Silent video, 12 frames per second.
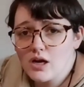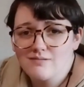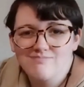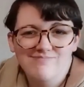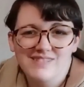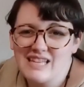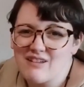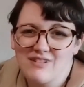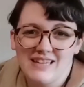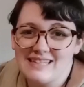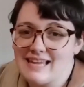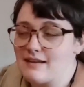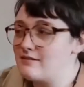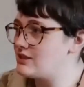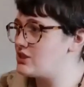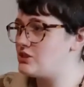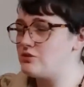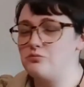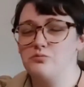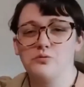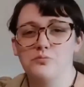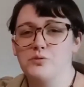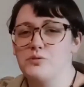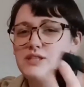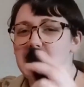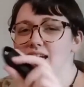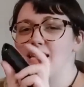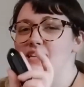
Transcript: stuff like that. It's just a routine,